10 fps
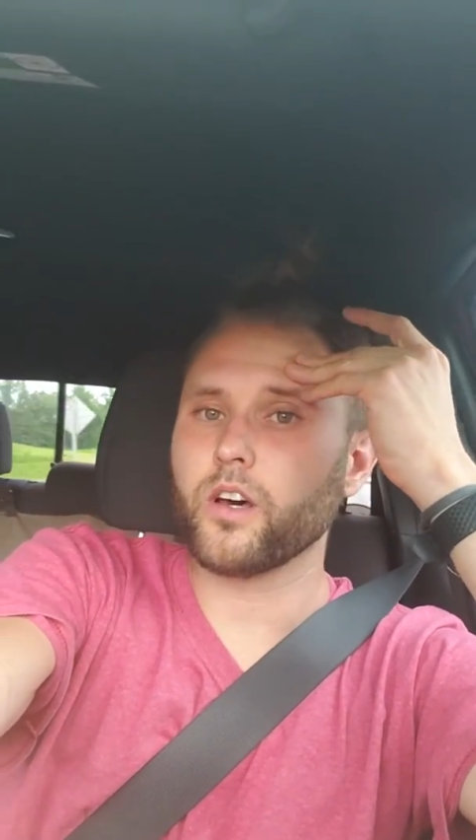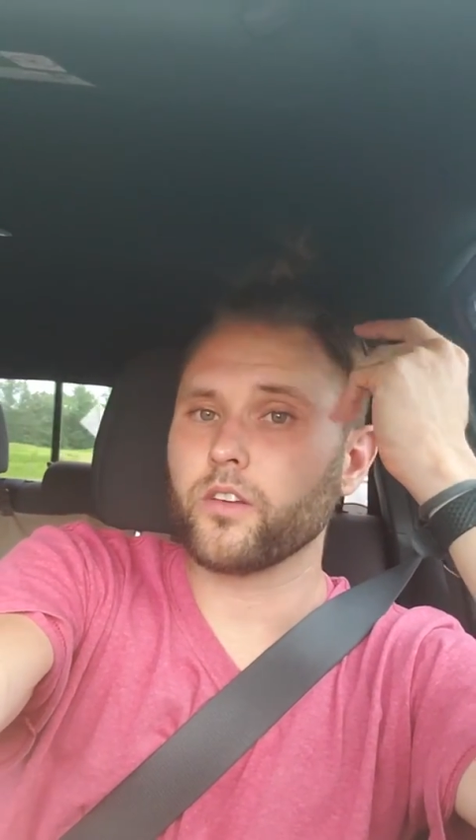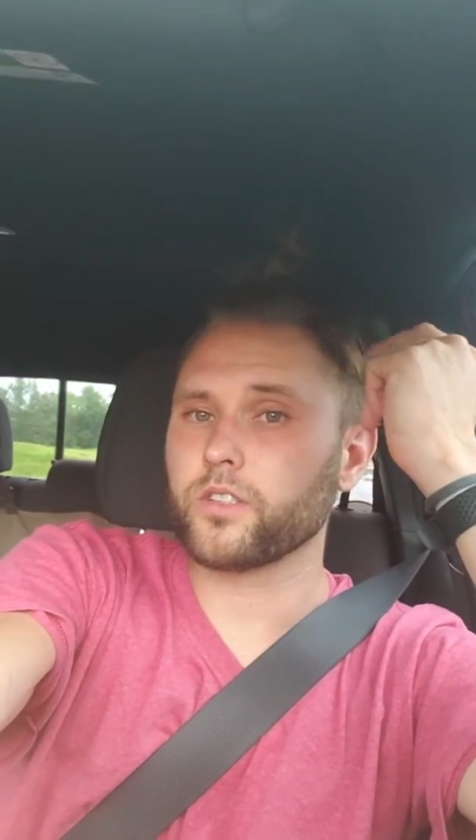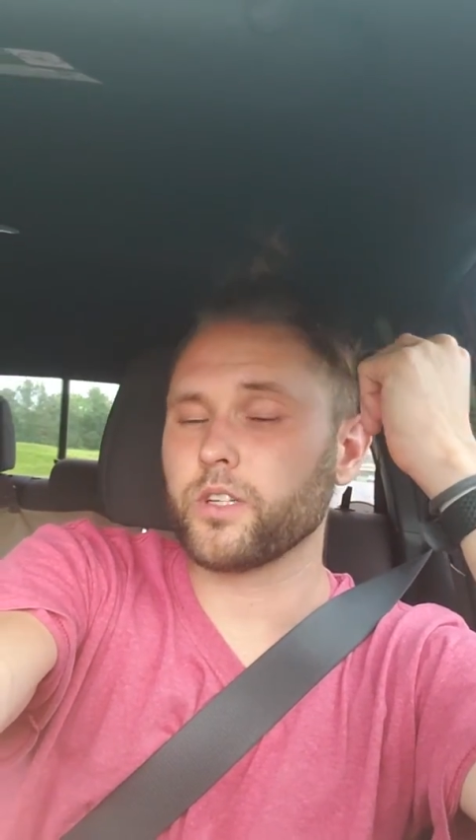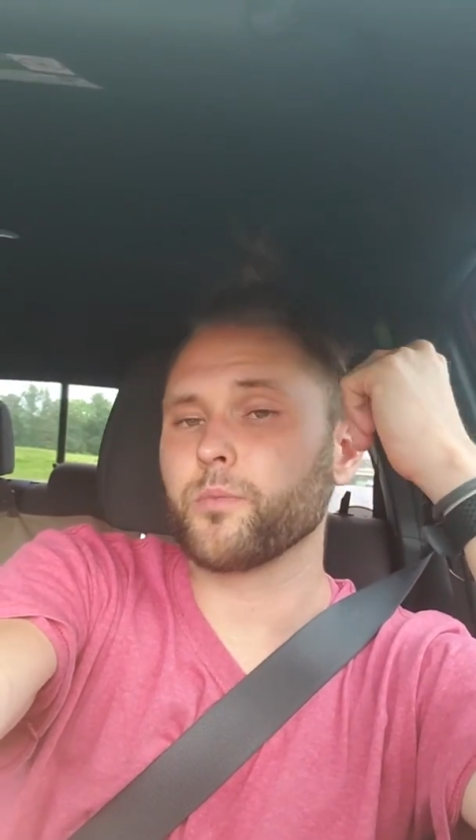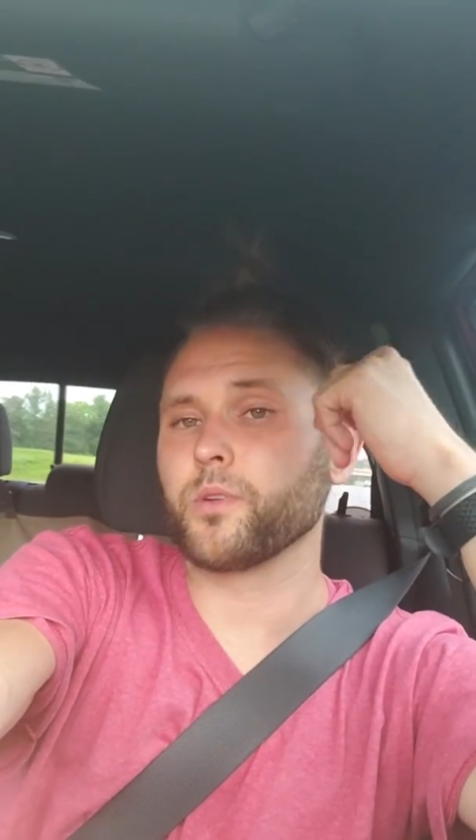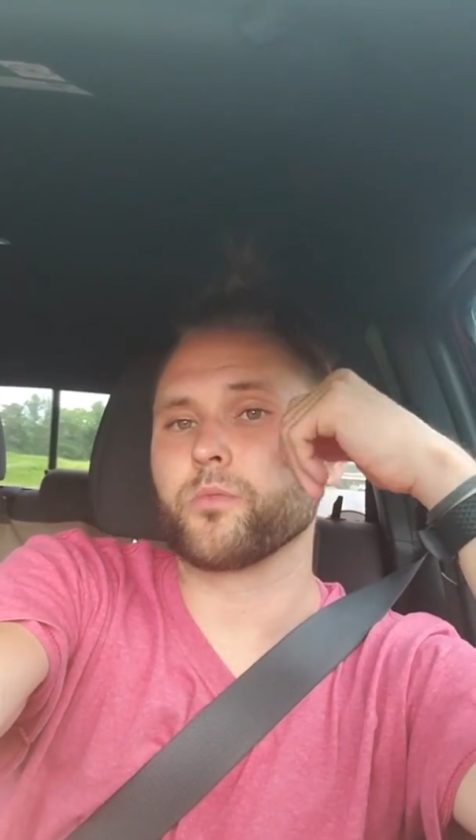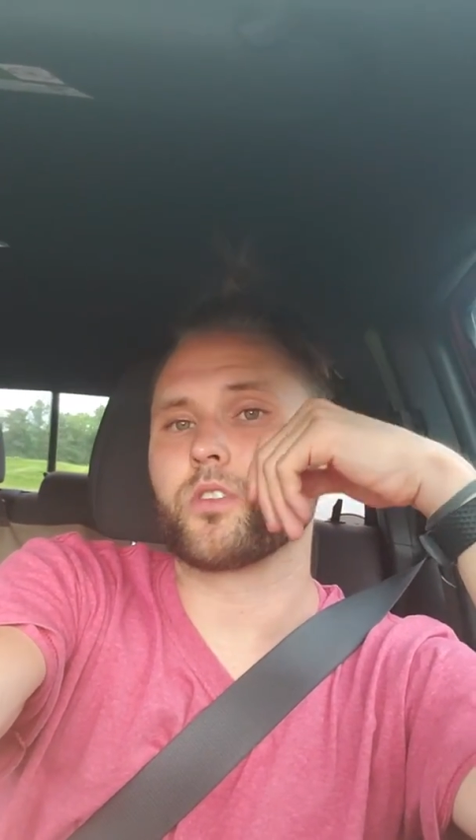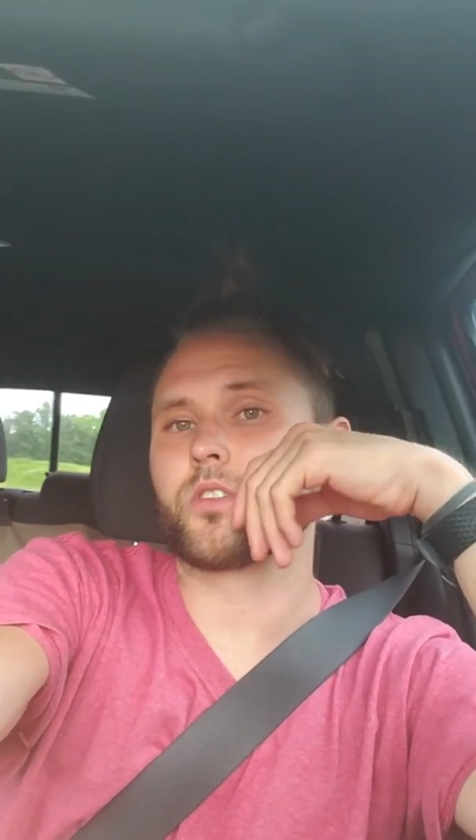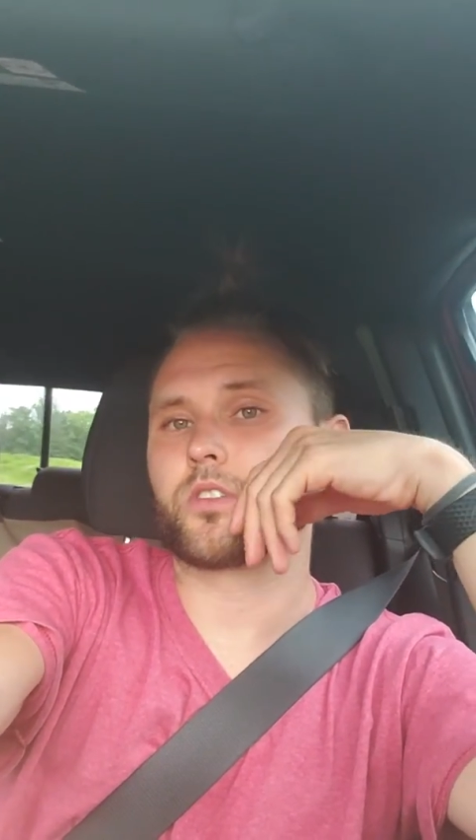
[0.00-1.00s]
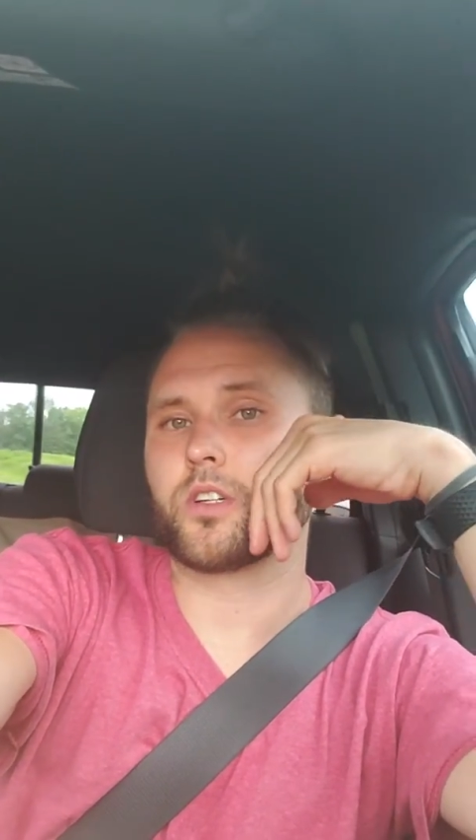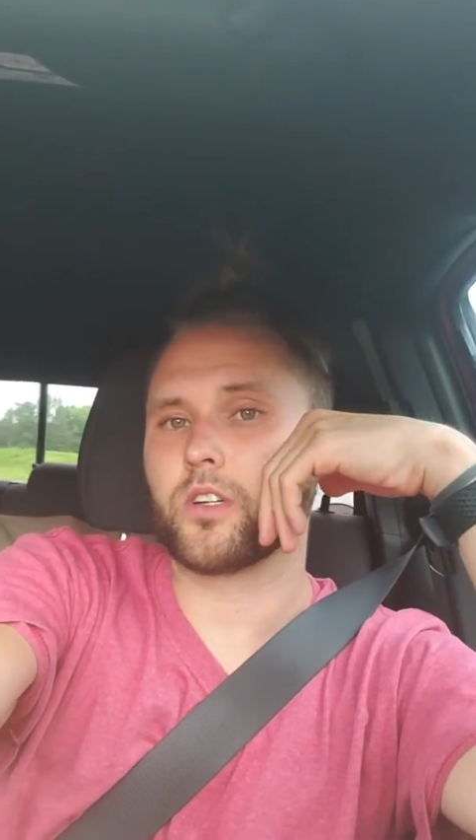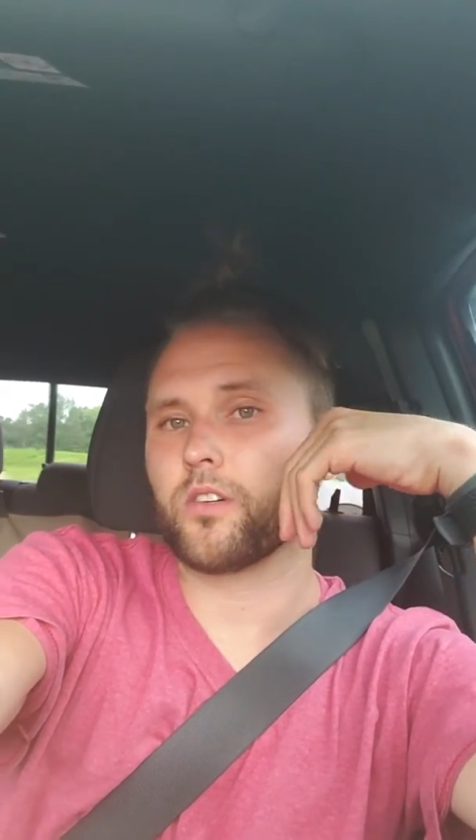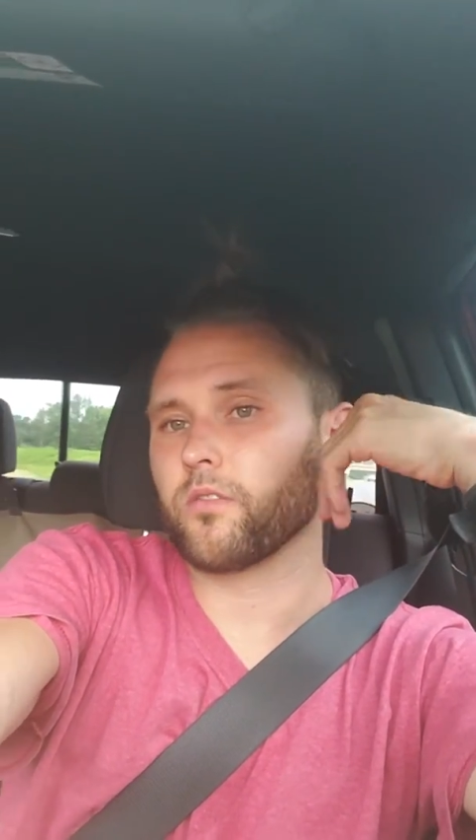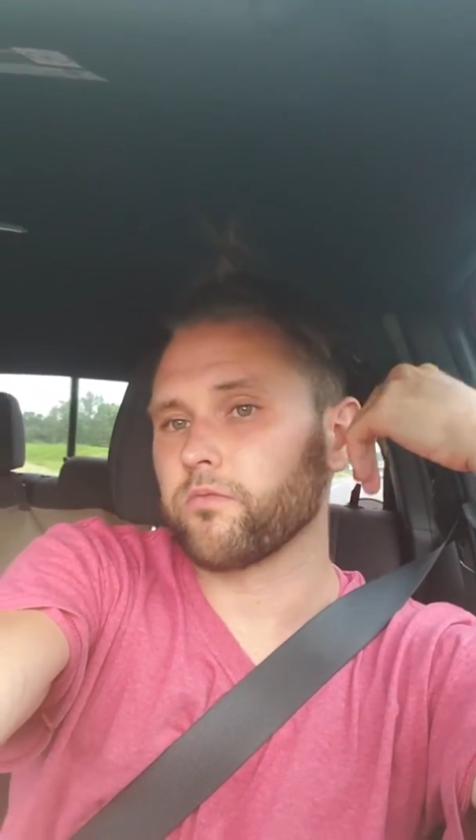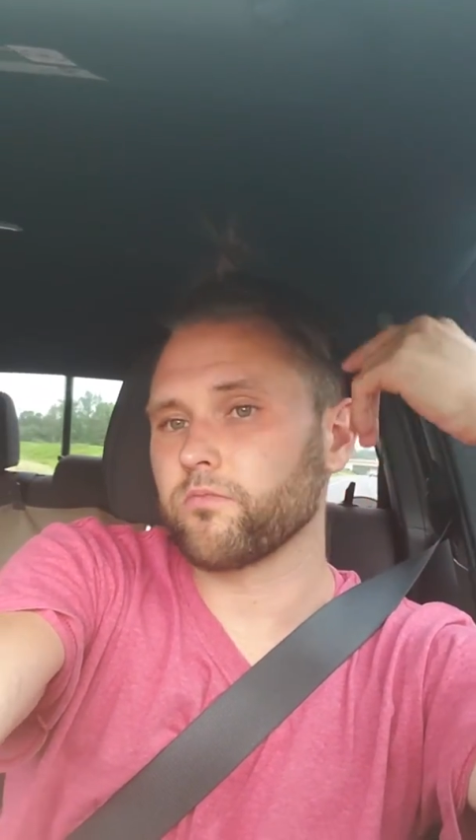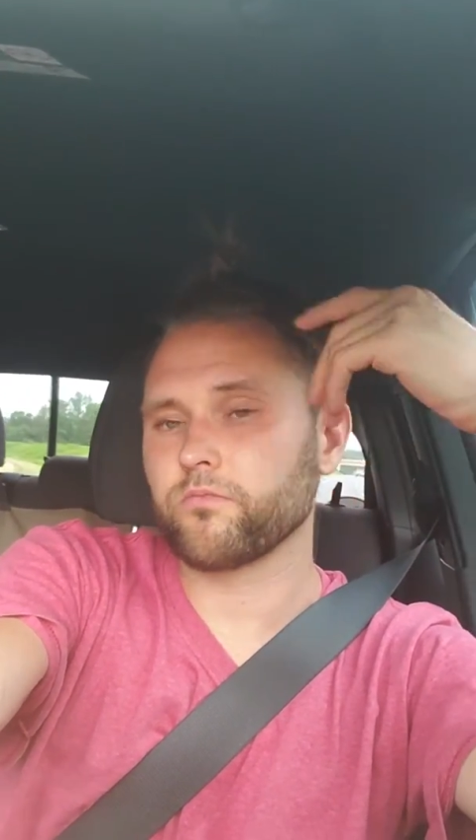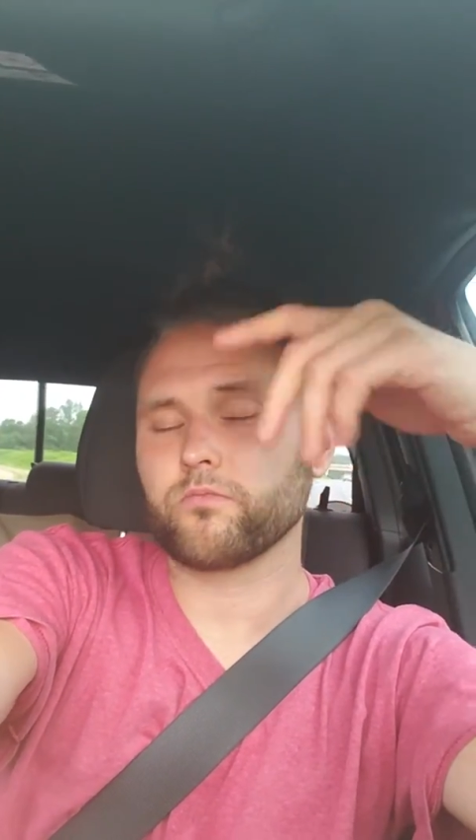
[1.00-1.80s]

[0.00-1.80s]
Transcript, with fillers: other symptoms are just going to